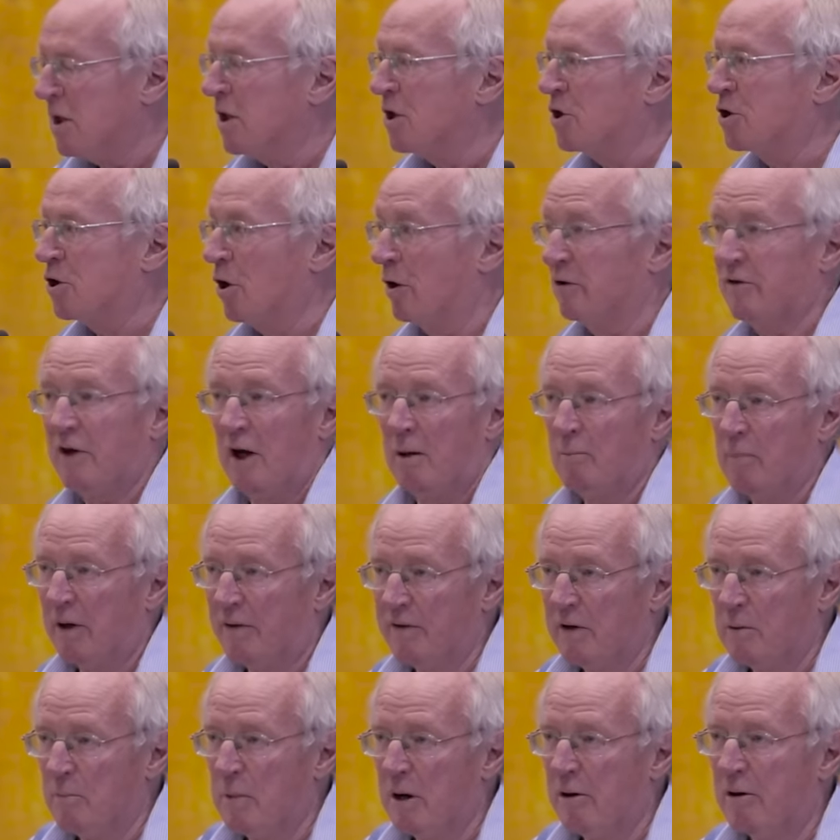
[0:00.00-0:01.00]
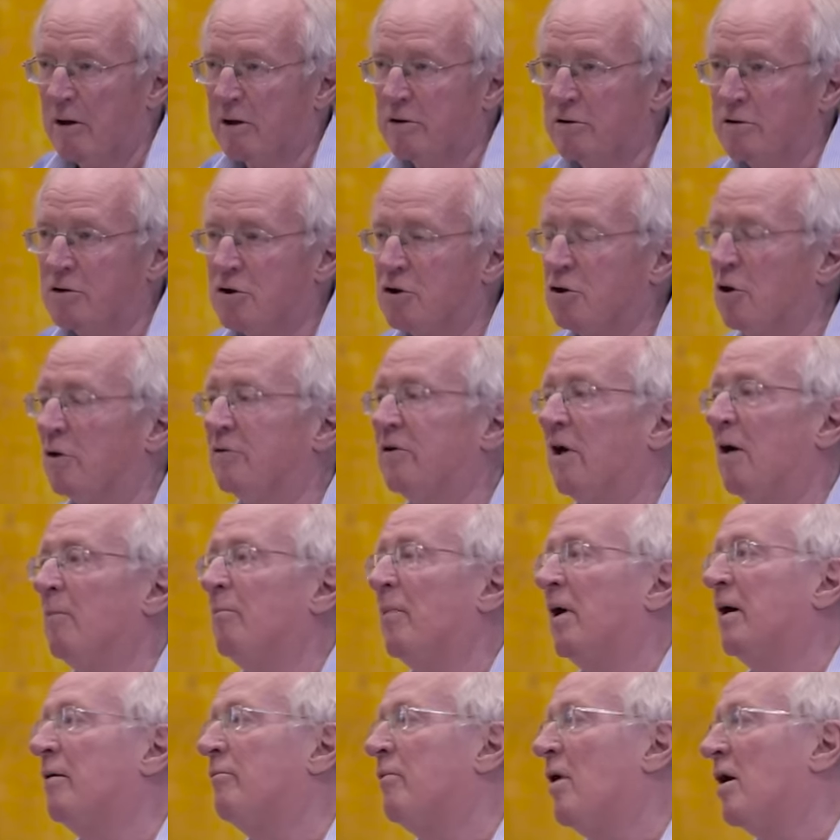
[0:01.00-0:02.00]
shot down by the Americans, shot down
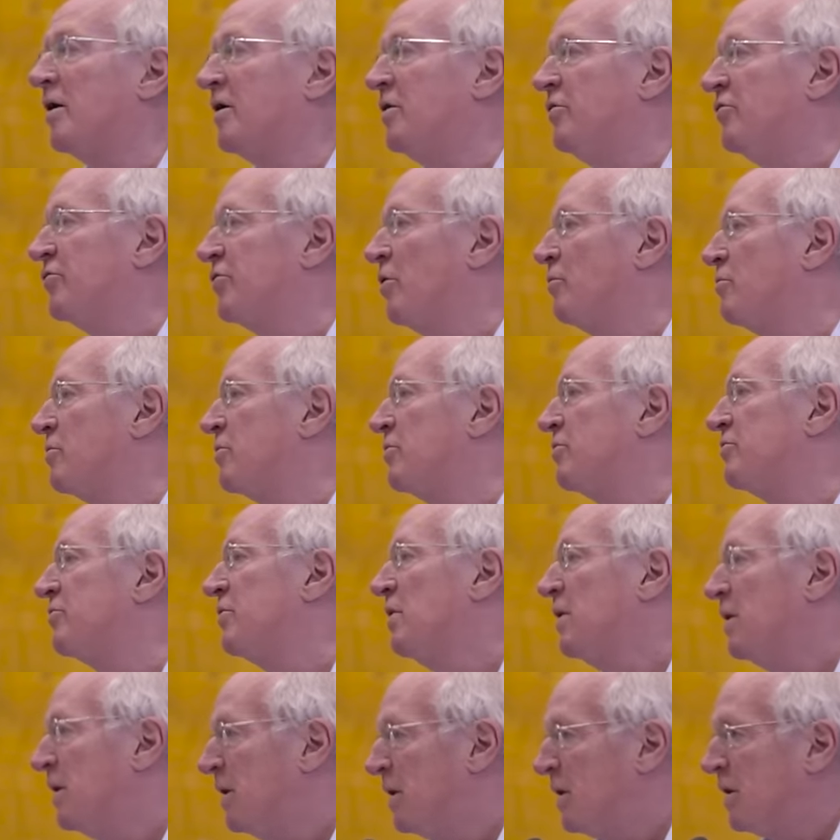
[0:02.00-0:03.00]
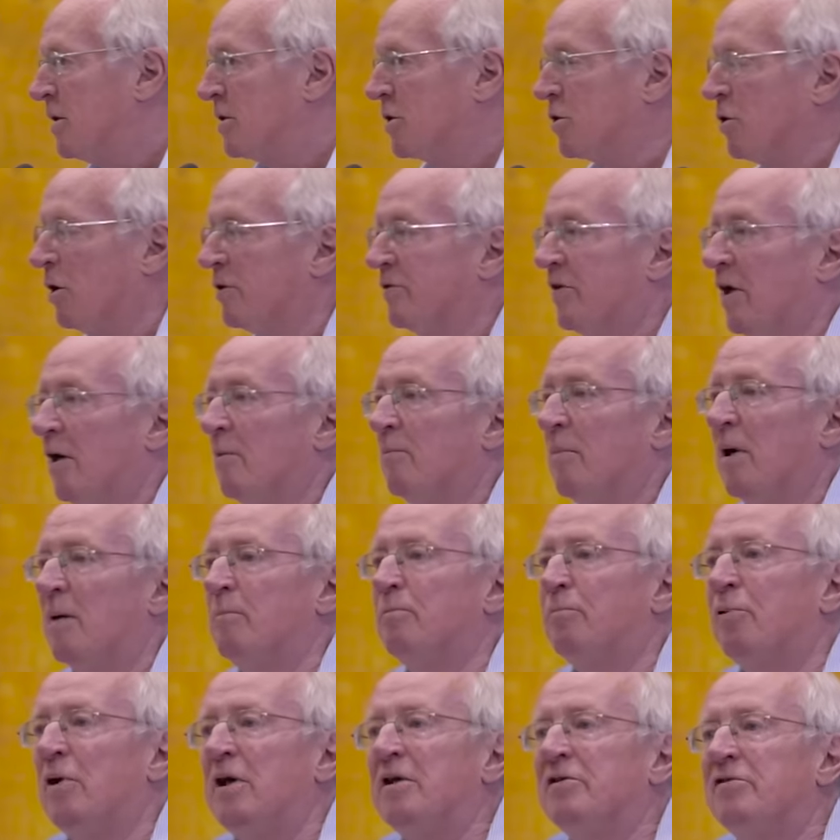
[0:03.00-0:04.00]
by Iraqi soldiers, shot down by
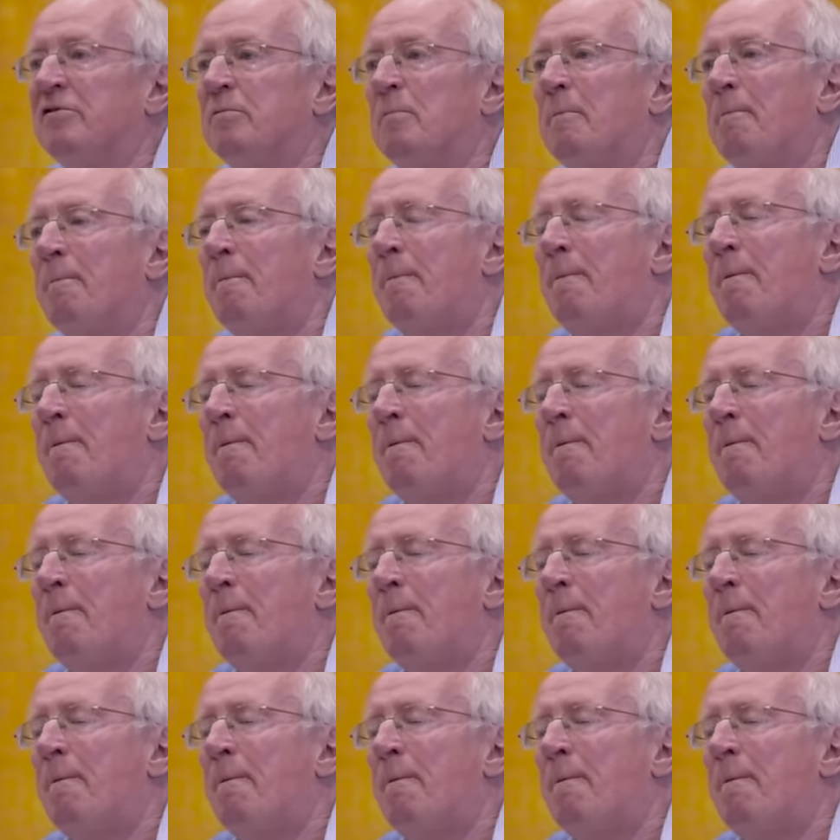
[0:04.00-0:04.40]
Brits.